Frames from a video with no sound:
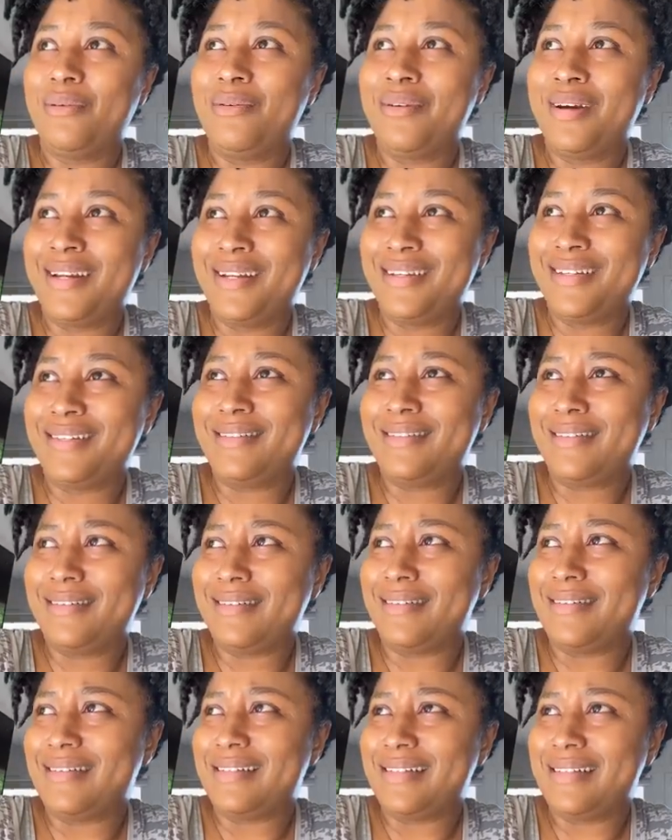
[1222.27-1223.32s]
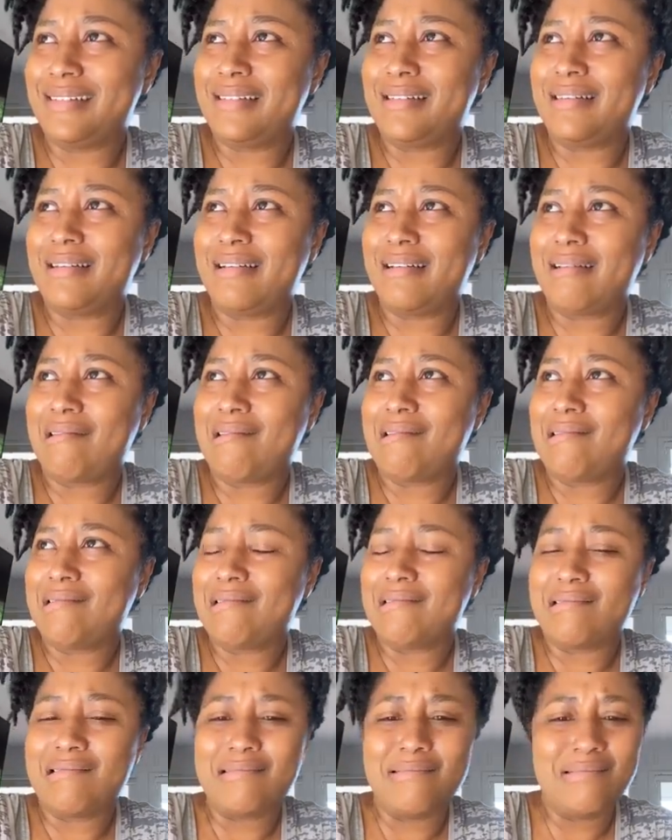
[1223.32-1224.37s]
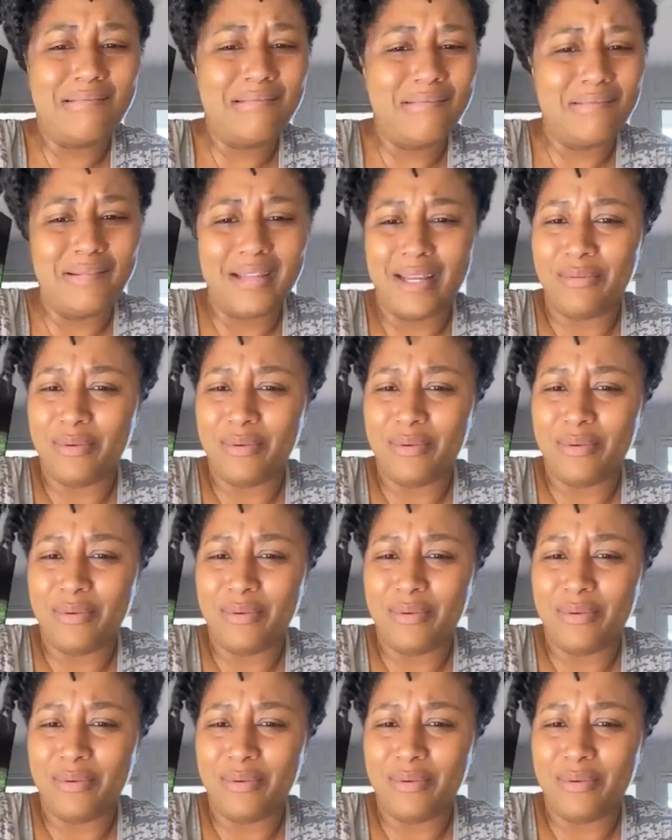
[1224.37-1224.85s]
What is this? Oh,